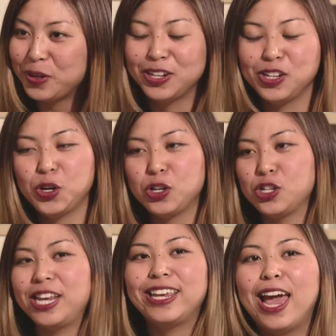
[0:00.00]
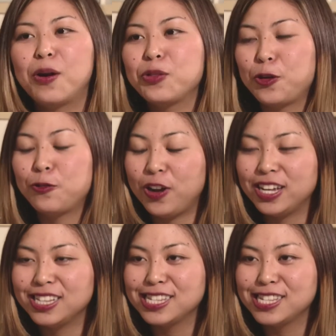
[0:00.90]
when you're just like hanging with your
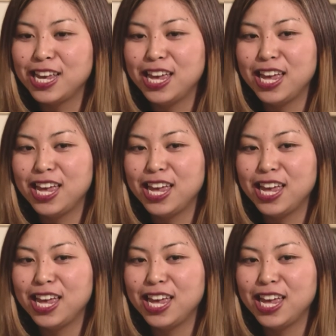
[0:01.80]
friends,